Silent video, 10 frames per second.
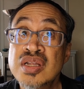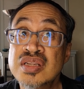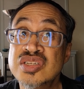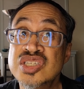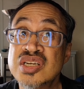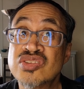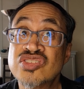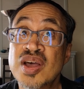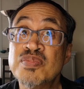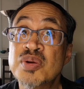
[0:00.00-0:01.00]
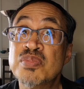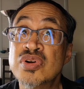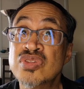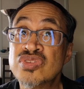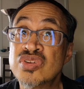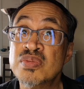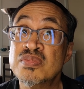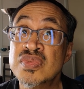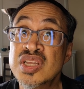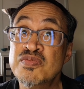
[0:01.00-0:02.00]
did she accept the
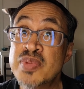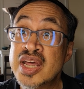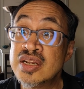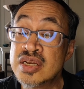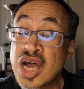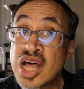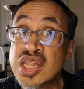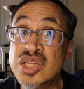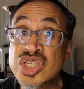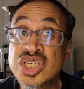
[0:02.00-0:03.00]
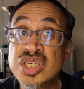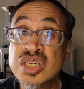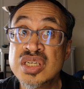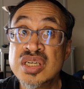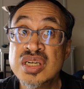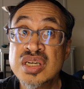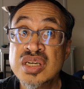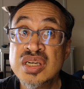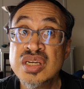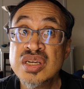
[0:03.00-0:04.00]
burdensome embedded knowledge.
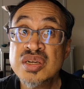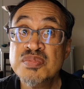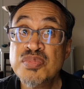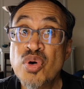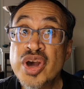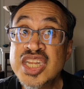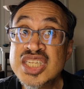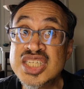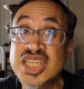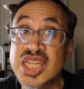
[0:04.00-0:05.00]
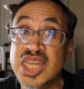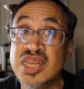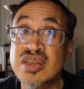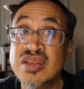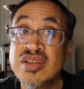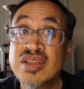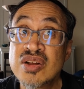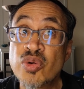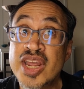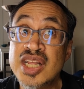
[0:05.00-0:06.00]
Pointedly,
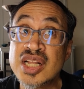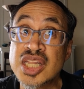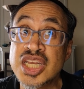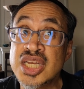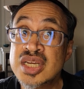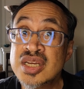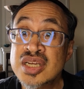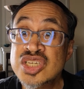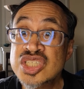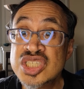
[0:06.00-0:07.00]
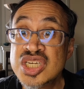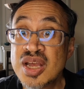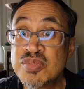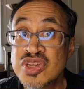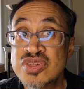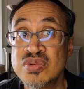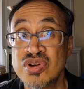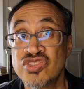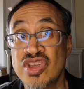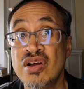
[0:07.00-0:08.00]
gratingly, she kept it to
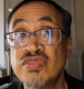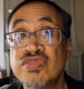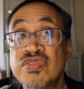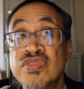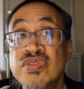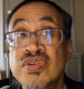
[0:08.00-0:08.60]
herself.